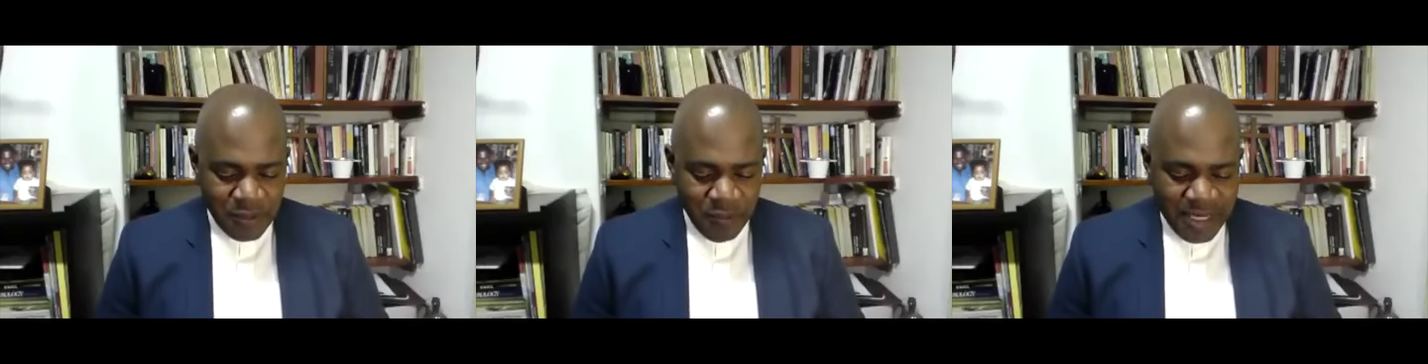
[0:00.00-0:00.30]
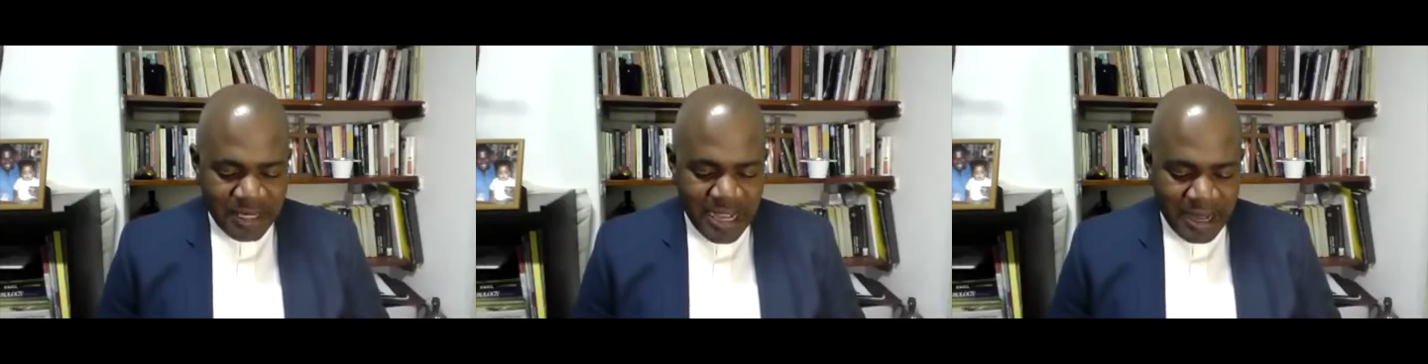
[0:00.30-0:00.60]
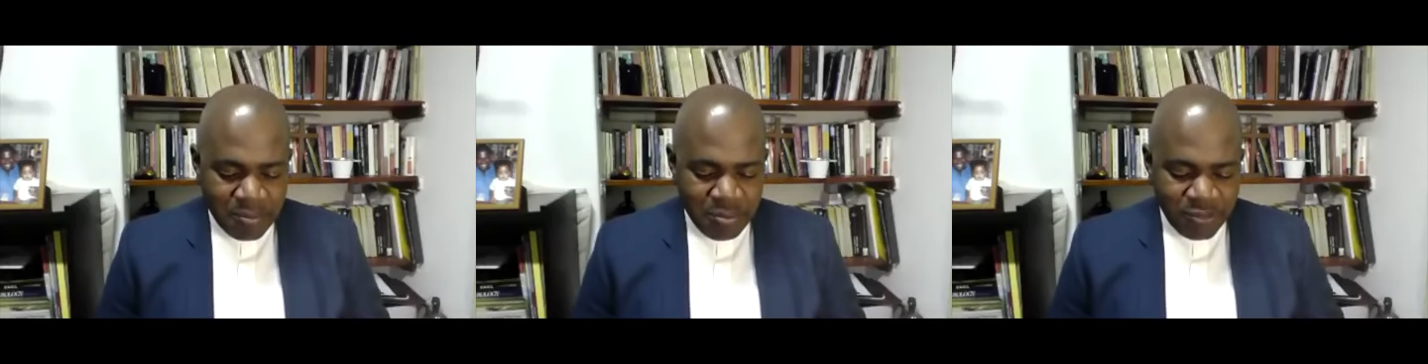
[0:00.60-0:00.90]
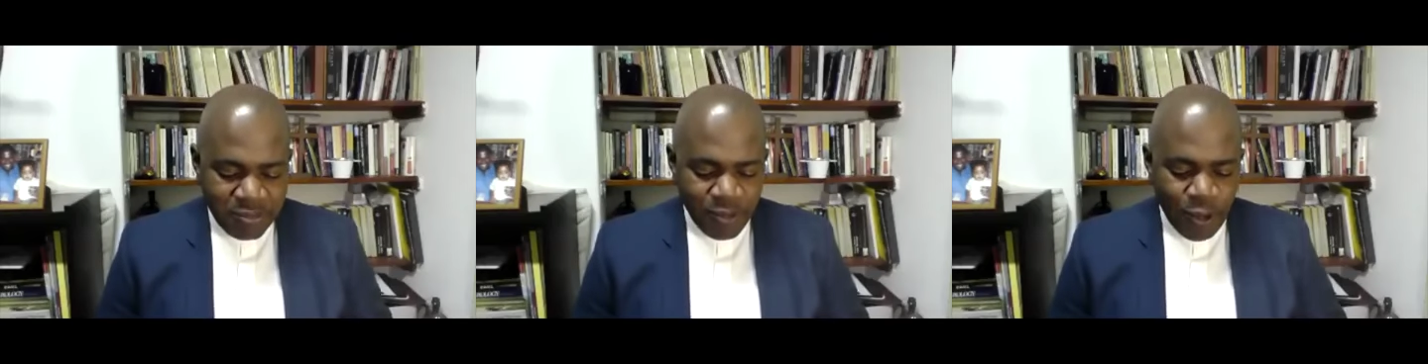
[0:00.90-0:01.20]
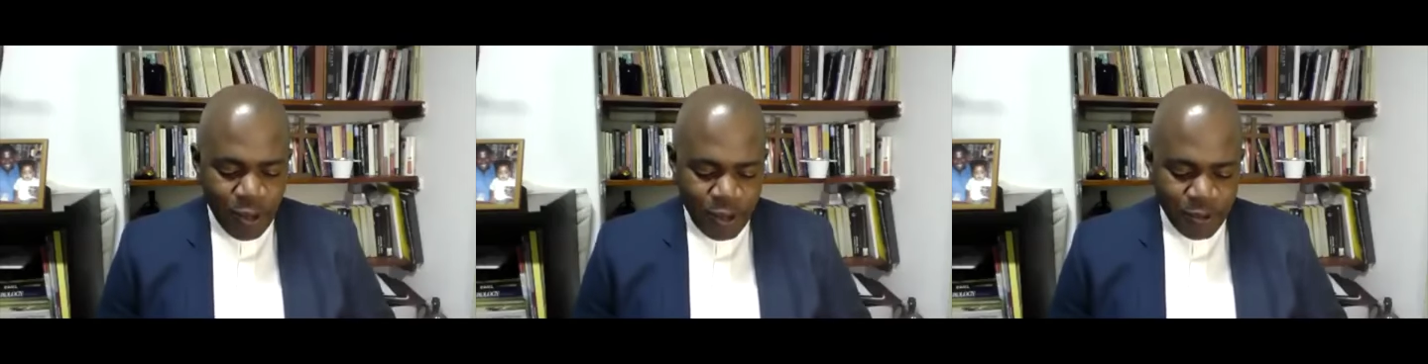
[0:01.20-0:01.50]
We come
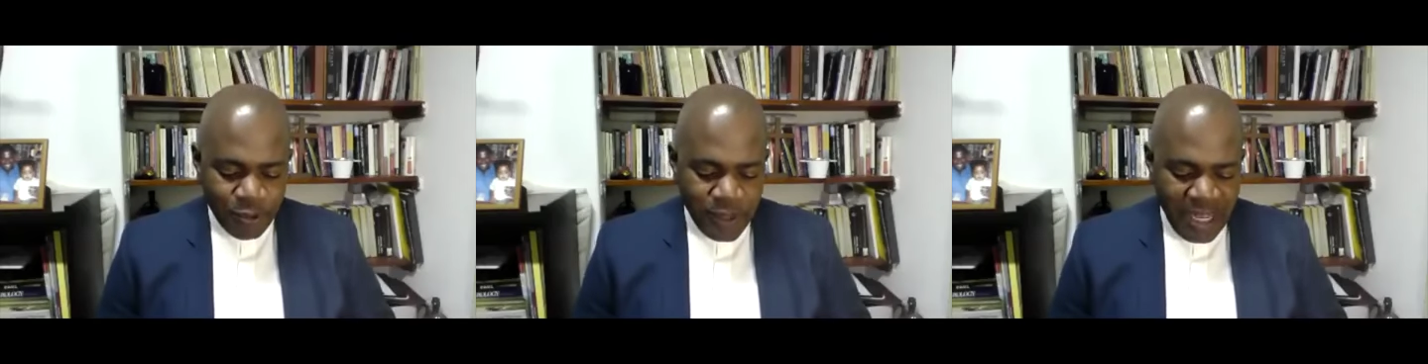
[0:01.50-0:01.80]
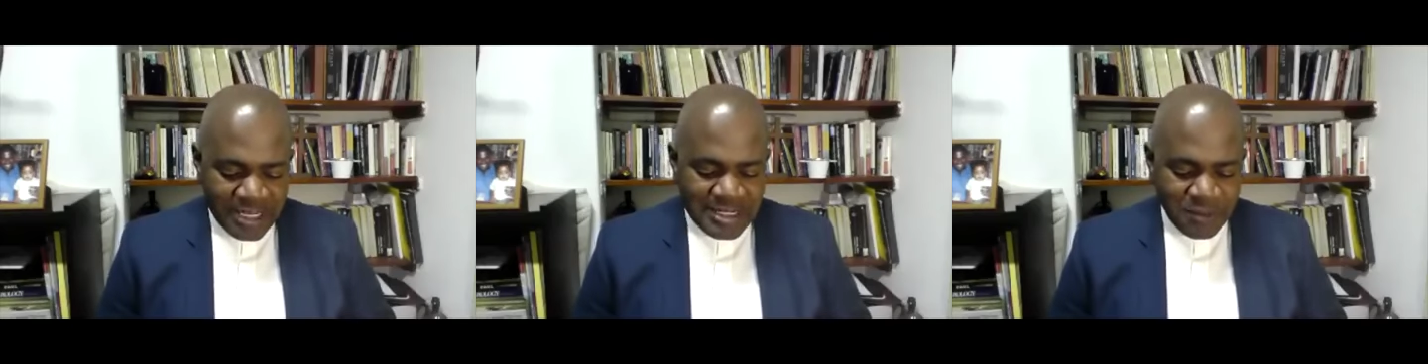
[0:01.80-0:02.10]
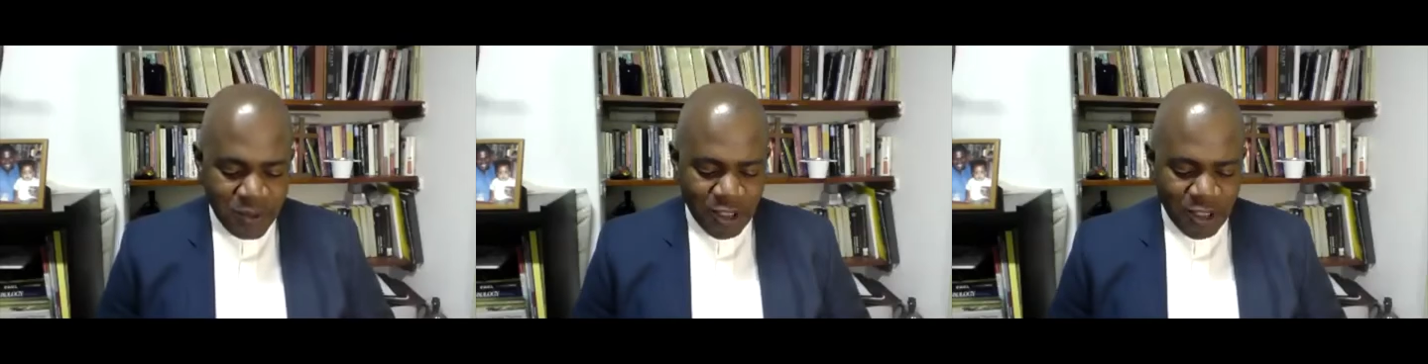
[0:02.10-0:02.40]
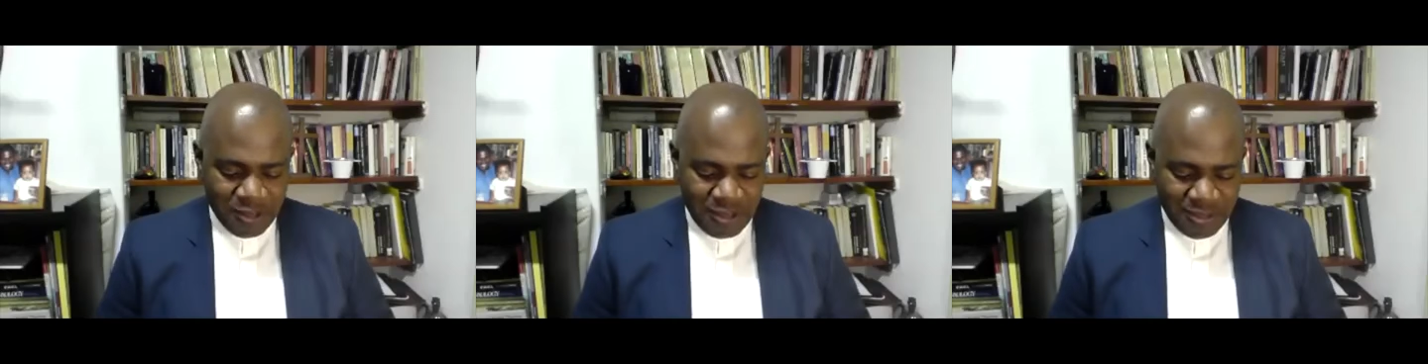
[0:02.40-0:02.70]
before you as the world,